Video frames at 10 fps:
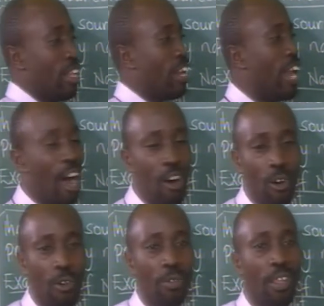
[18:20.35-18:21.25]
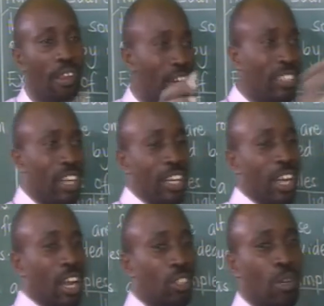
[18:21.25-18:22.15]
Now, that light
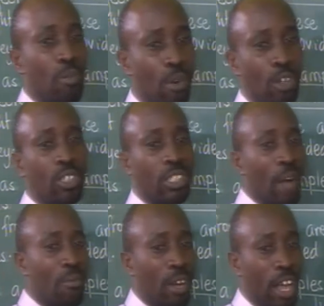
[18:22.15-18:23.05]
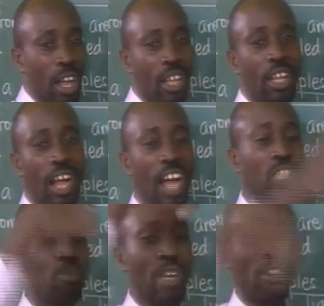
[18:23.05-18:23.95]
that has been produced somewhere
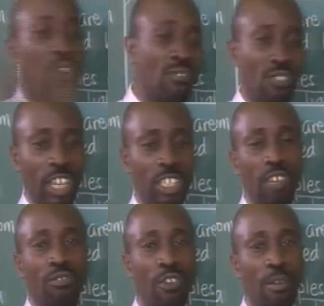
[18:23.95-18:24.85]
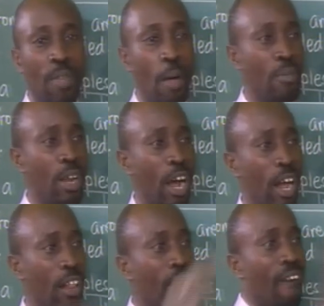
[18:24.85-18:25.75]
has been reflected from the mirror,
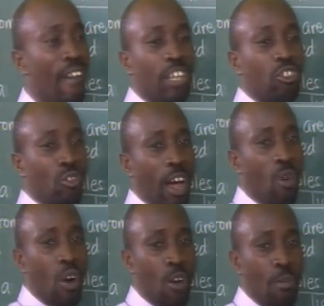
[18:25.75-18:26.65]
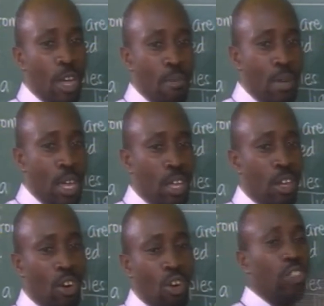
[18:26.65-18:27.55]
then to the wall
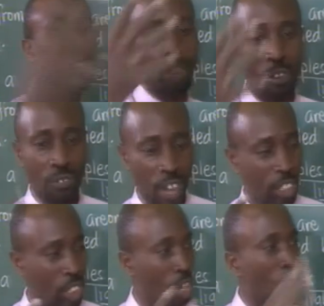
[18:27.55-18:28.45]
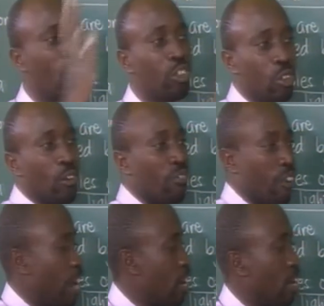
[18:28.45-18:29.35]
maybe, or to your face, or to your
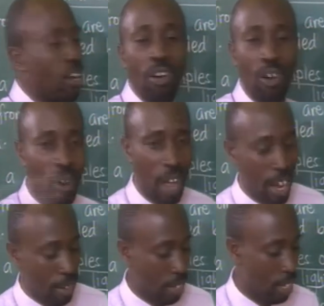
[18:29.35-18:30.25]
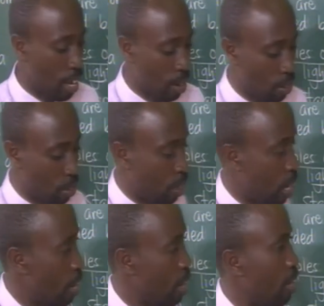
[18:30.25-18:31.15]
friend, or anything else,
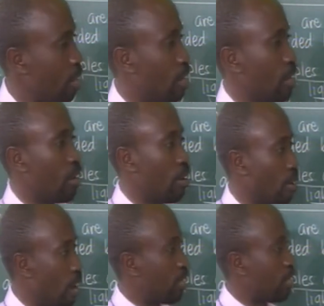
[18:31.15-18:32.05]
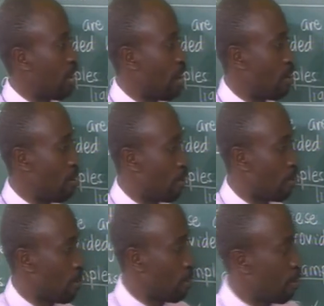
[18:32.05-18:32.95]
okay? Right now,
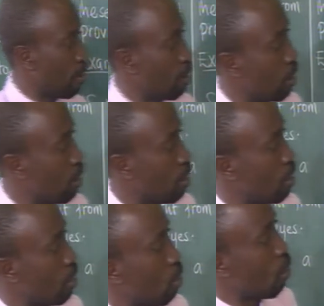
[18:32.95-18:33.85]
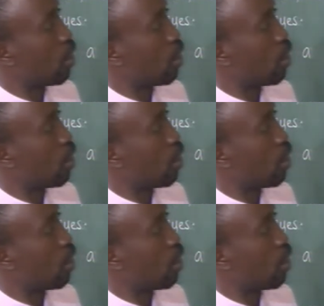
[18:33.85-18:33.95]
we